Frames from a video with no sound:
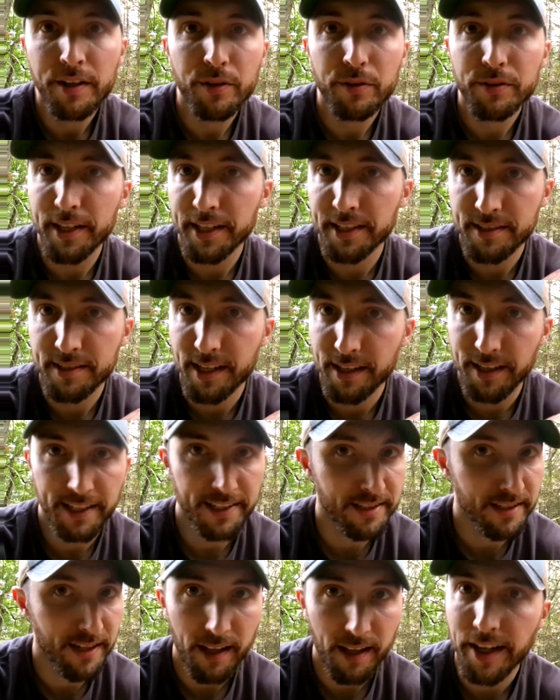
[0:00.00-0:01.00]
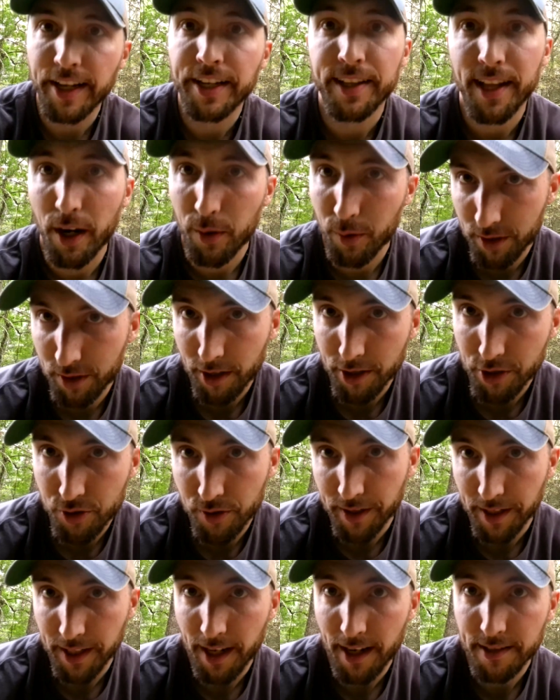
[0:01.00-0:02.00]
it's not like that with
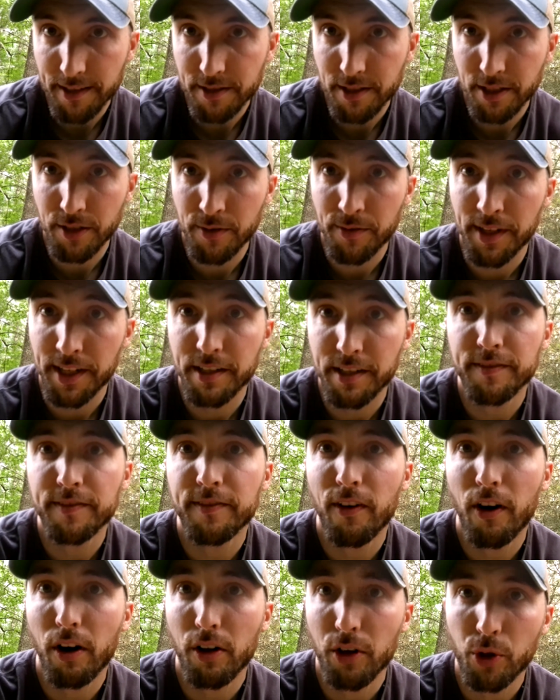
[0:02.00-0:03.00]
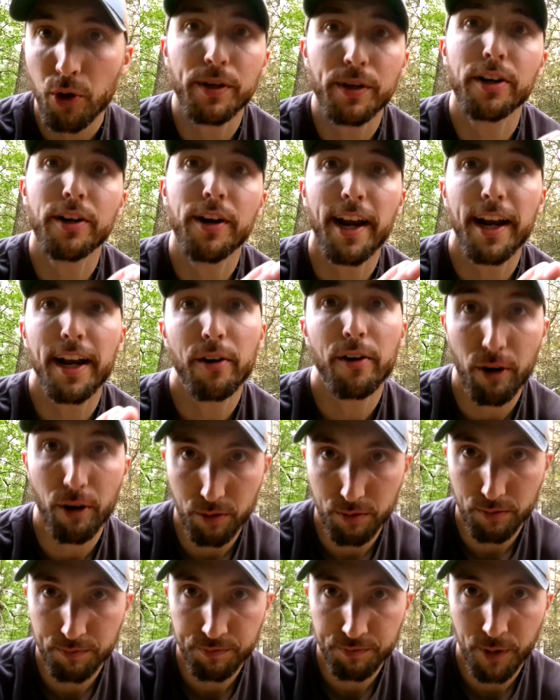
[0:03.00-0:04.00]
archery, guys. You need to follow your
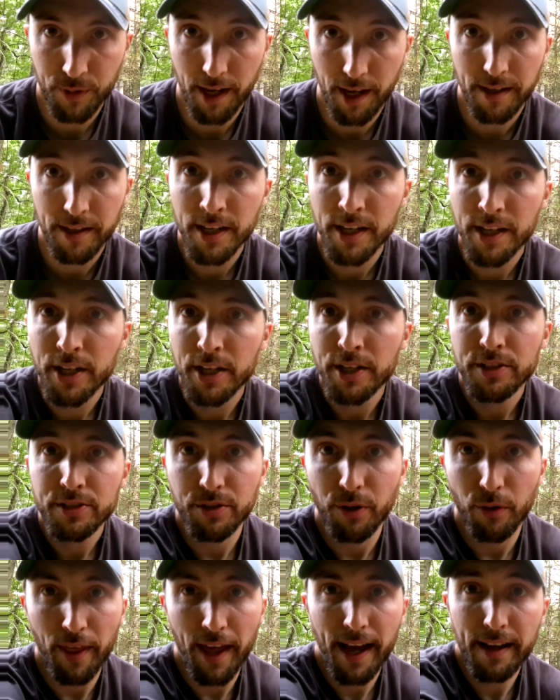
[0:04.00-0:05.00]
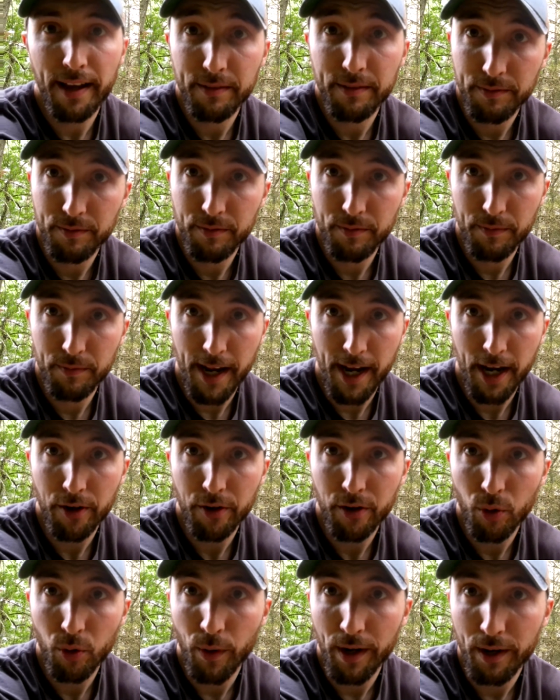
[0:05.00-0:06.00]
arrow. Okay, so that
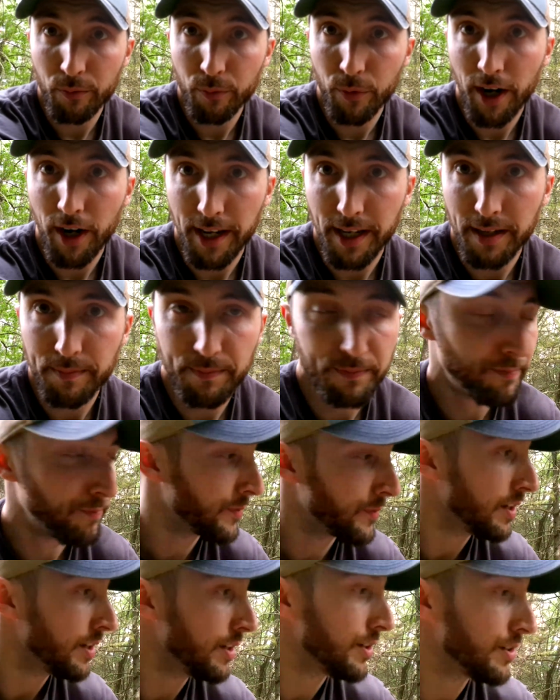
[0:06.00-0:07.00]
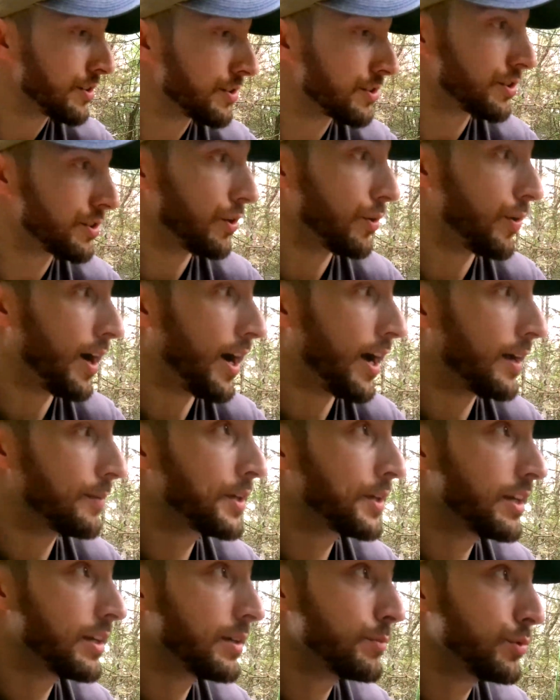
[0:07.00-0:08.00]
arrow went right, so I'm
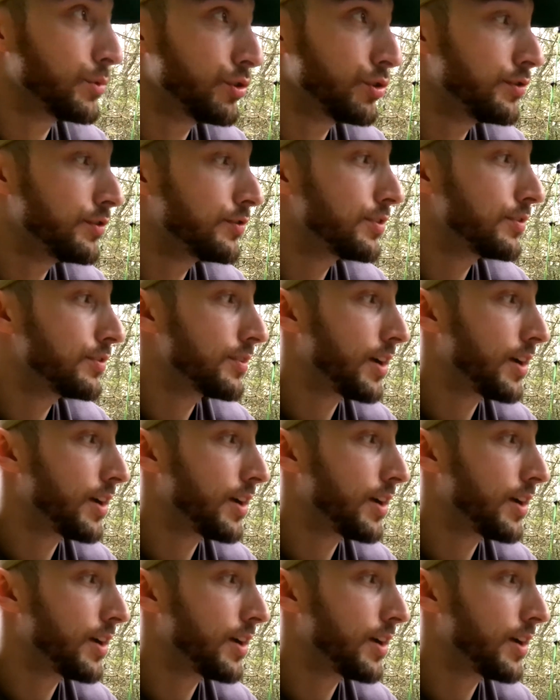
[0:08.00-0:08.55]
gonna move